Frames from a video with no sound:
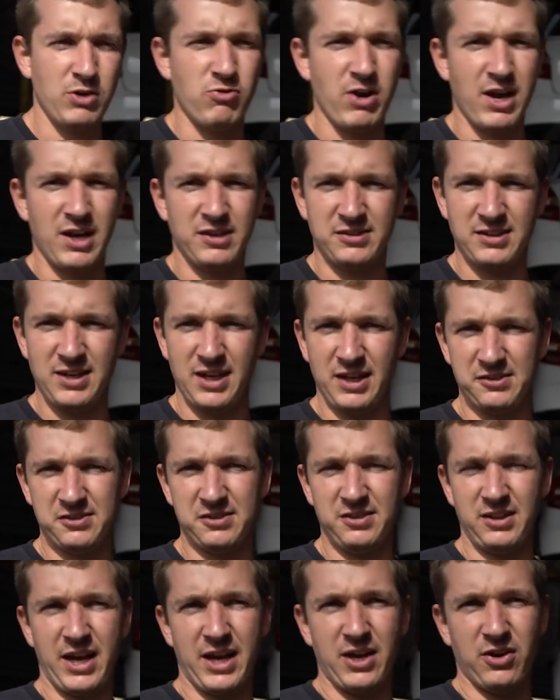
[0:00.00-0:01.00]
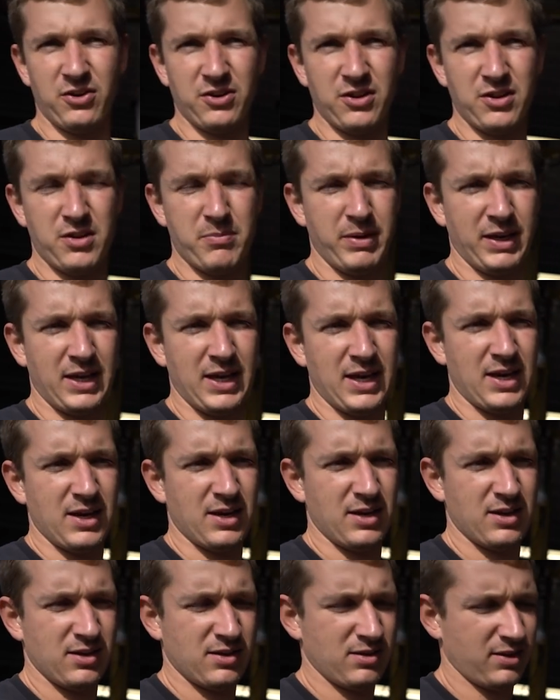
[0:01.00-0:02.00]
raced Nick's Leon at the beginning
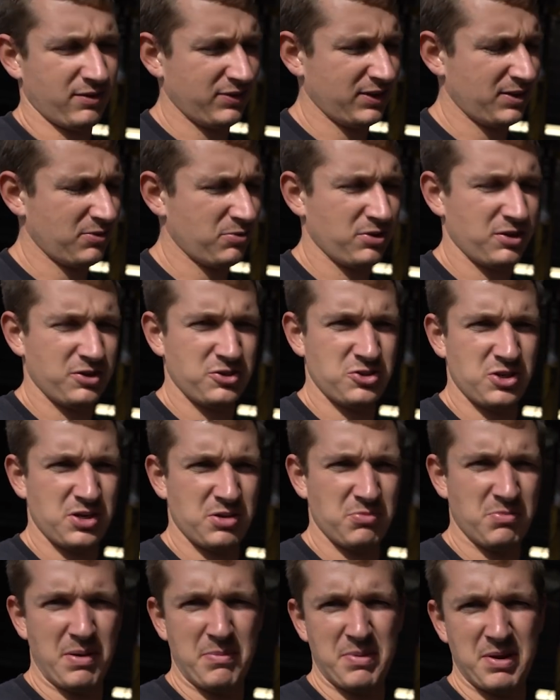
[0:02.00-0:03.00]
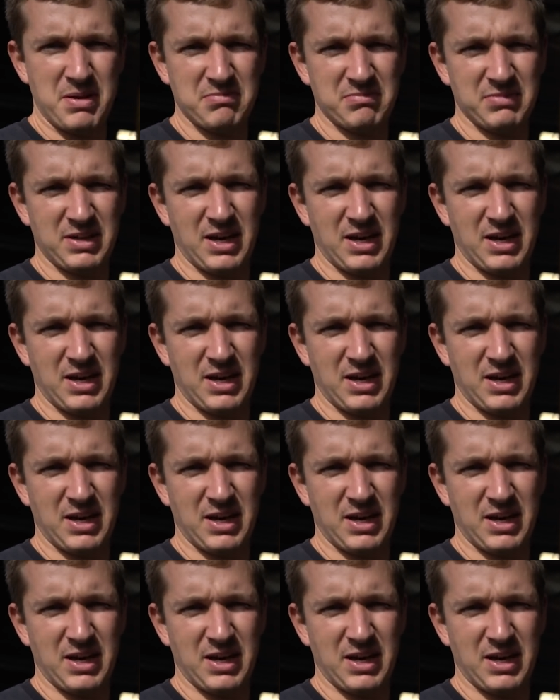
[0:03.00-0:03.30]
of, I think it was this year maybe,